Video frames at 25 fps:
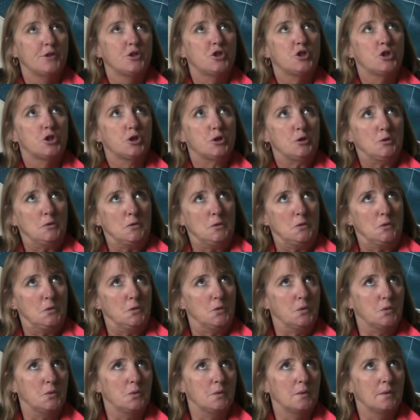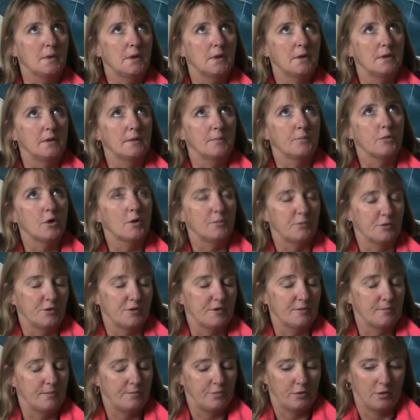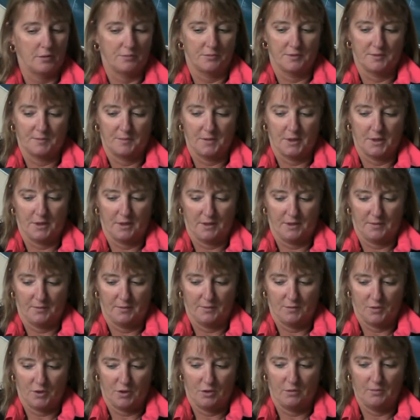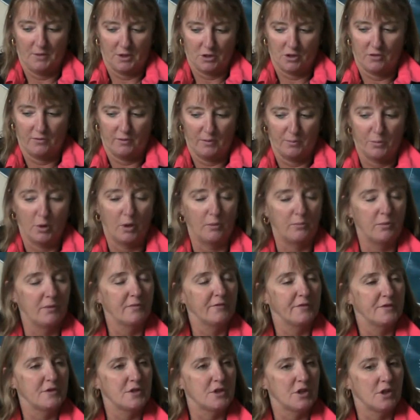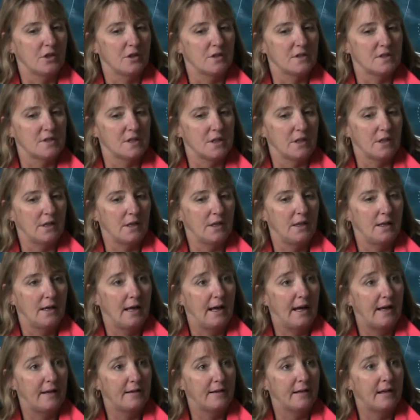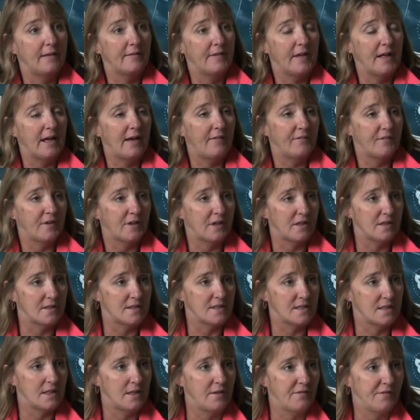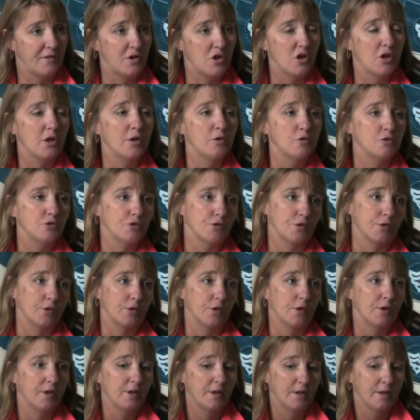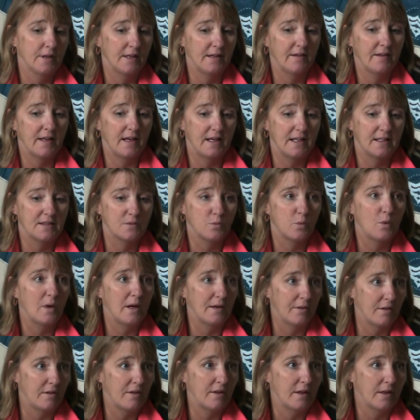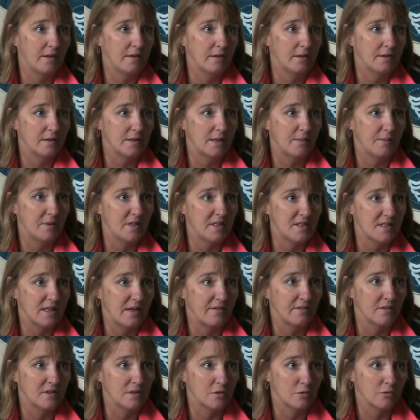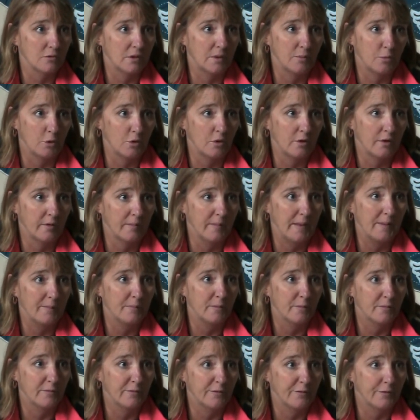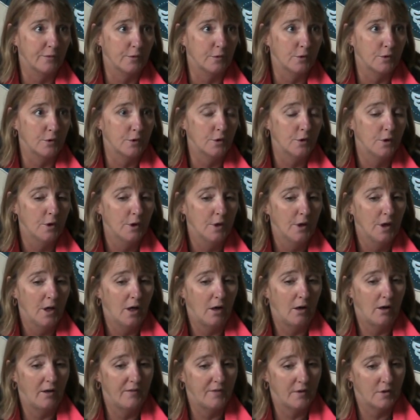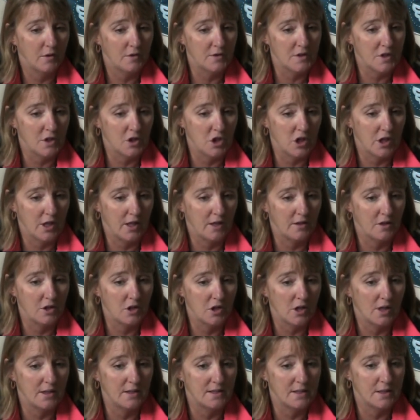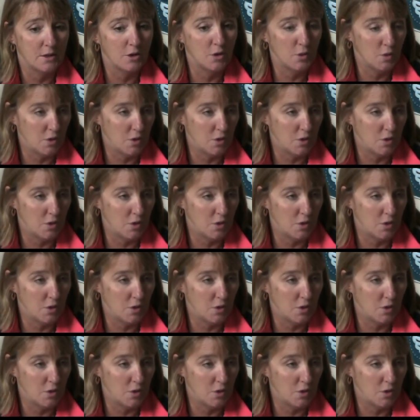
too much of a problem for Jersey, and the advocacy for children. Now that is one thing that Deputy Savins already got an amendment for. I've asked the new